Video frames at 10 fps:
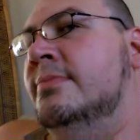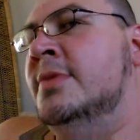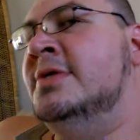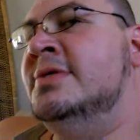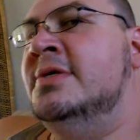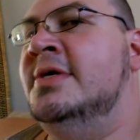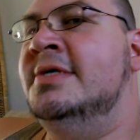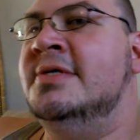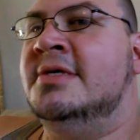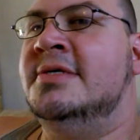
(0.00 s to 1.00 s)
the
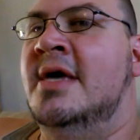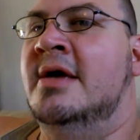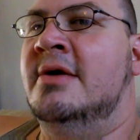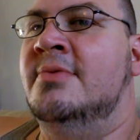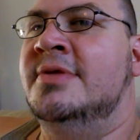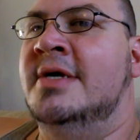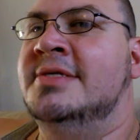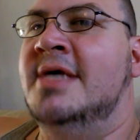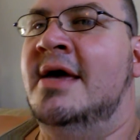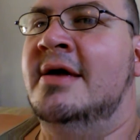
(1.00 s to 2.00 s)
statistics say what they
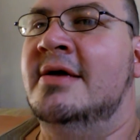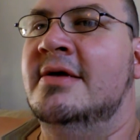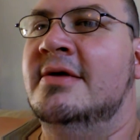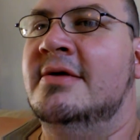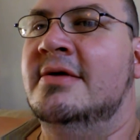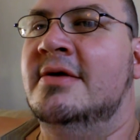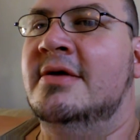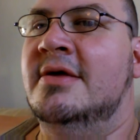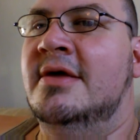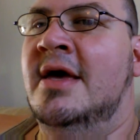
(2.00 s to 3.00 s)
say.
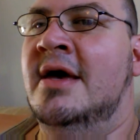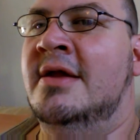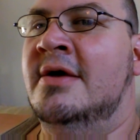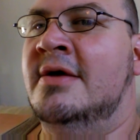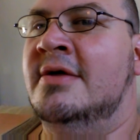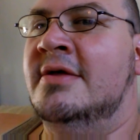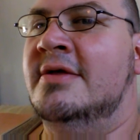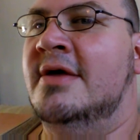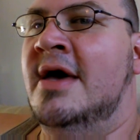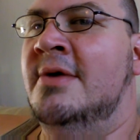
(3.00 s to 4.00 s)
And, uh,
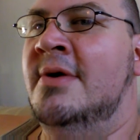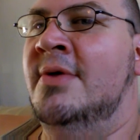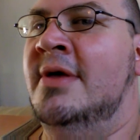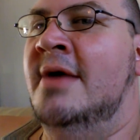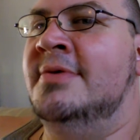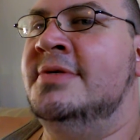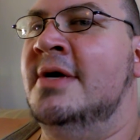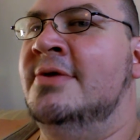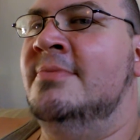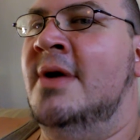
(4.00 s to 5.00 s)
I don't really have to
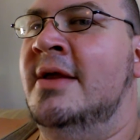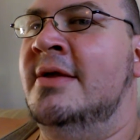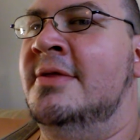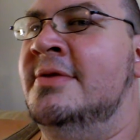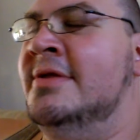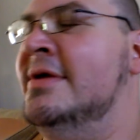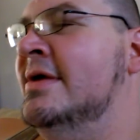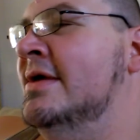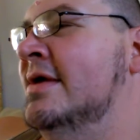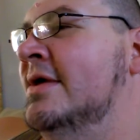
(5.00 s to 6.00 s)
tell nobody nothing
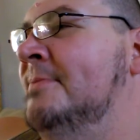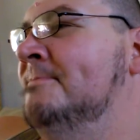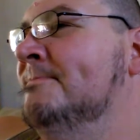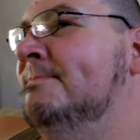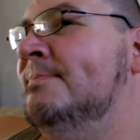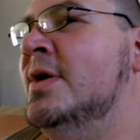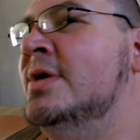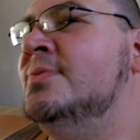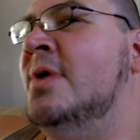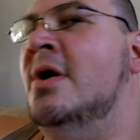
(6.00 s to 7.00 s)

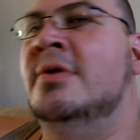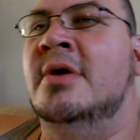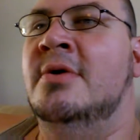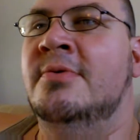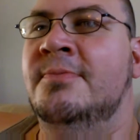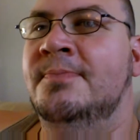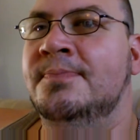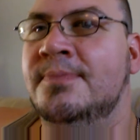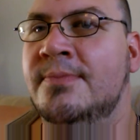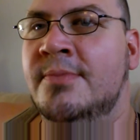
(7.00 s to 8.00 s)
because we all know.
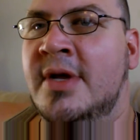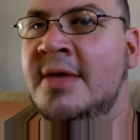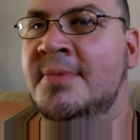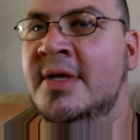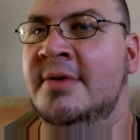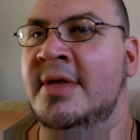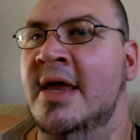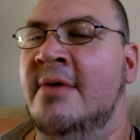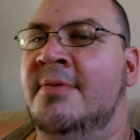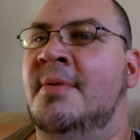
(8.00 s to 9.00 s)
But I believe that
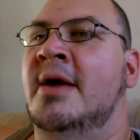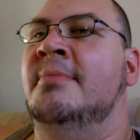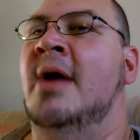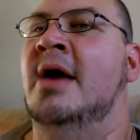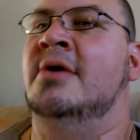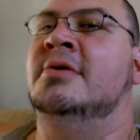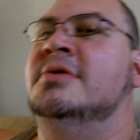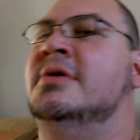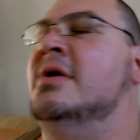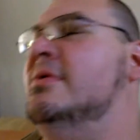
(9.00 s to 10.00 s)
everybody
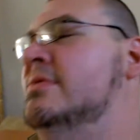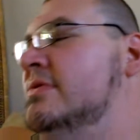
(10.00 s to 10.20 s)
matters, you know,